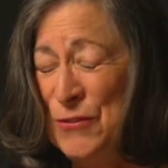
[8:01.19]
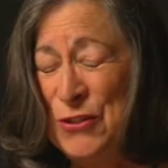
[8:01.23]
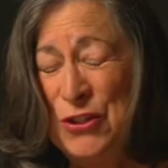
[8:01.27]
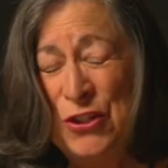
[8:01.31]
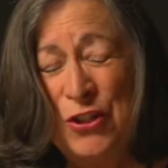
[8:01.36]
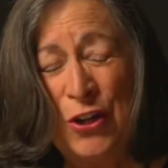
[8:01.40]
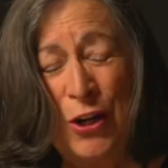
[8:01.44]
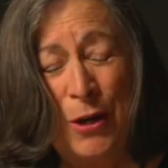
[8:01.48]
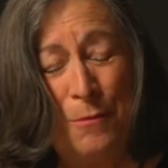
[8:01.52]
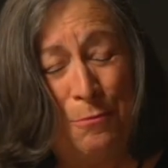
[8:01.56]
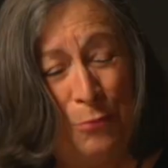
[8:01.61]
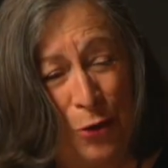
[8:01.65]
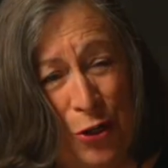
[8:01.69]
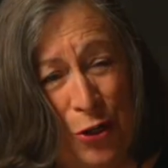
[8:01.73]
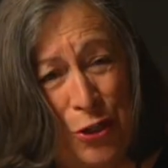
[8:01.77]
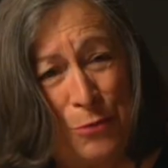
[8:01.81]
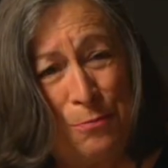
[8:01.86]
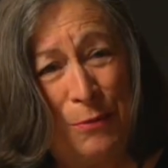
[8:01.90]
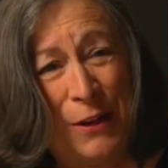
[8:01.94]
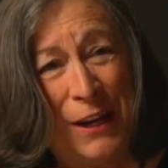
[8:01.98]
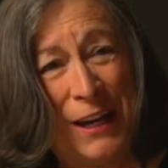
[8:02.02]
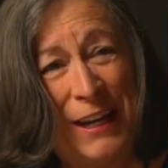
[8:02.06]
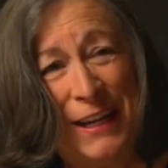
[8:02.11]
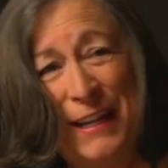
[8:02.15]
took a bush
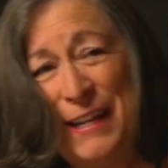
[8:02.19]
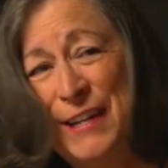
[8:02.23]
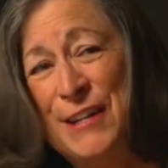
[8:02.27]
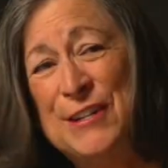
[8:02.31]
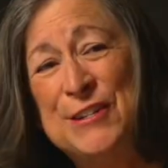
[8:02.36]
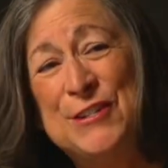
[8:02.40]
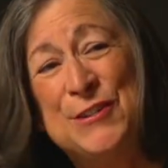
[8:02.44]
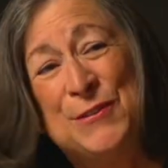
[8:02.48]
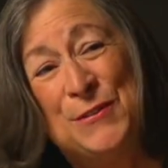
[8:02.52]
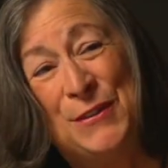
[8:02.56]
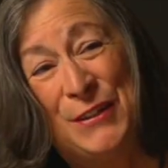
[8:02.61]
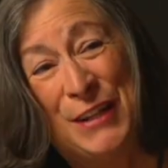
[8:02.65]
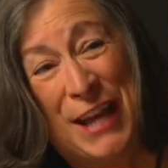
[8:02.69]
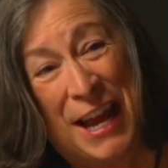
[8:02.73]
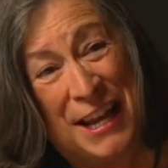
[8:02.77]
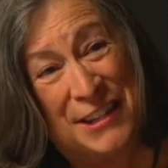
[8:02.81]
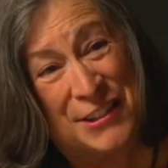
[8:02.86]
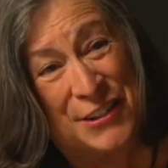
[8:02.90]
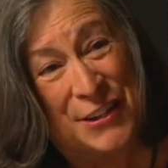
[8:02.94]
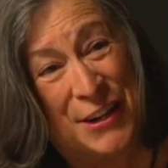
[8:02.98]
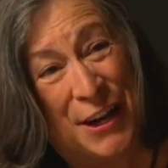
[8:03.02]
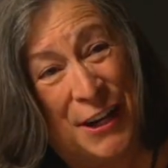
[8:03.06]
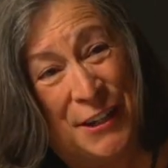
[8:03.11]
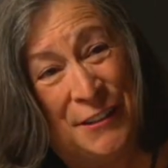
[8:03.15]
plane into
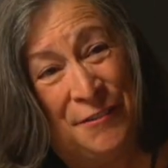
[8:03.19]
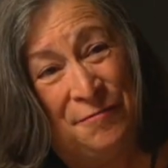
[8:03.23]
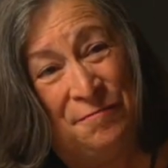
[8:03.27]
Alaska